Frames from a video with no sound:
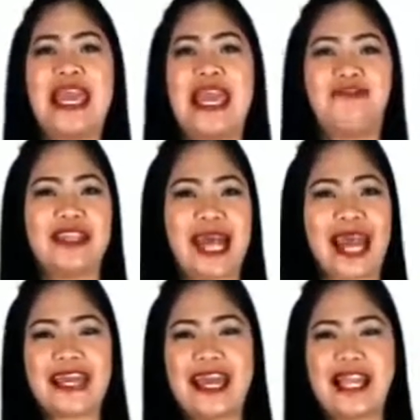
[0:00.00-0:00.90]
If a
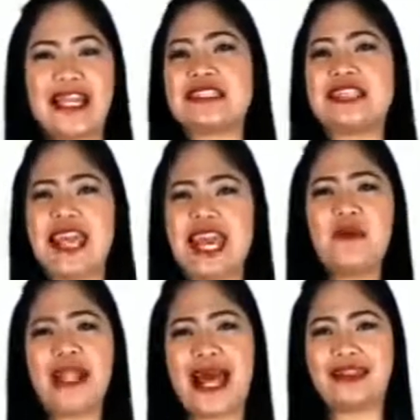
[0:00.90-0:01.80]
triangle is
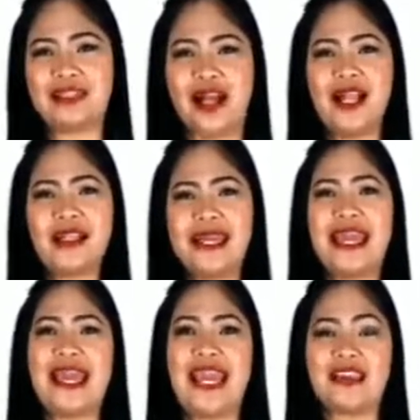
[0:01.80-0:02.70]
equilateral,
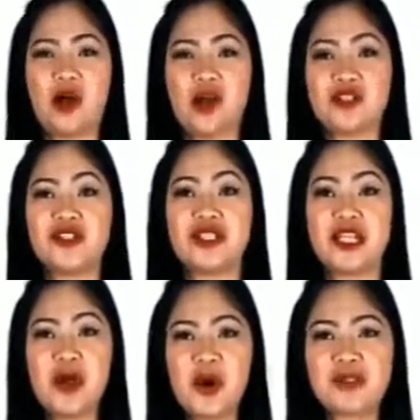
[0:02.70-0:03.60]
it also
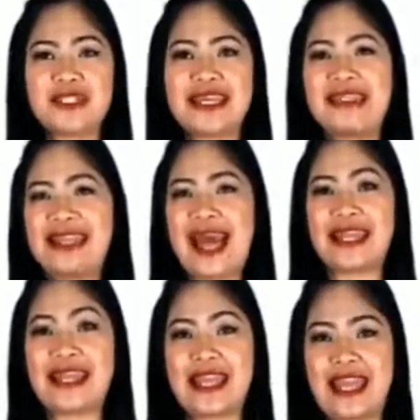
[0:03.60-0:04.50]
denotes that
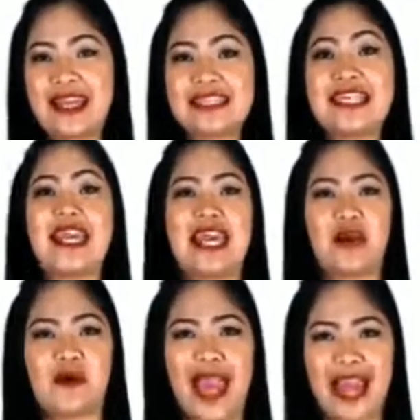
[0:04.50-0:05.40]
it is
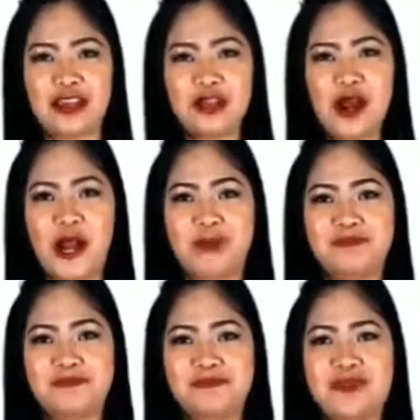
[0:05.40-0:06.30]
equiangular.
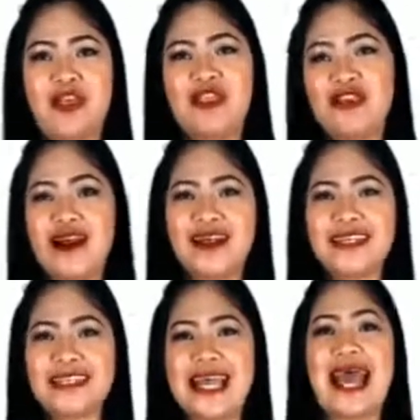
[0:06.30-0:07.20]

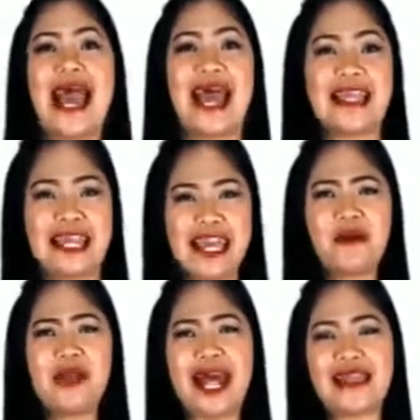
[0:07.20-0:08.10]
Thus, an
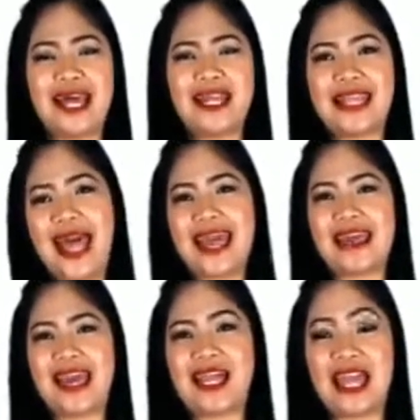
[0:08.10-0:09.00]
equilateral
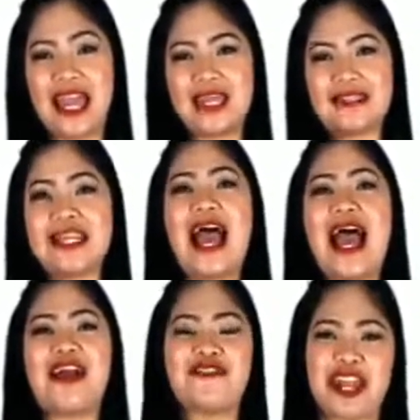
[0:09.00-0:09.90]
triangle is
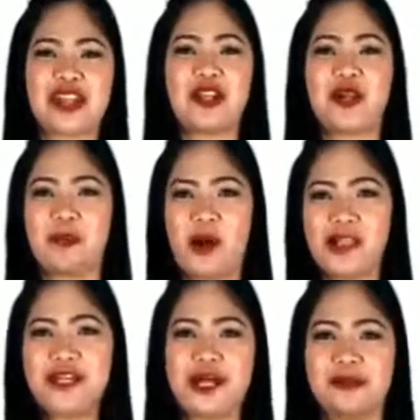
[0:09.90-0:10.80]
a regular
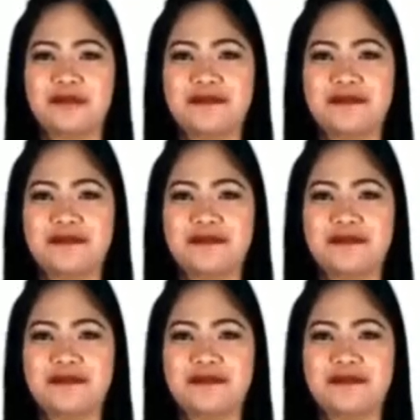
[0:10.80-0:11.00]
polygon.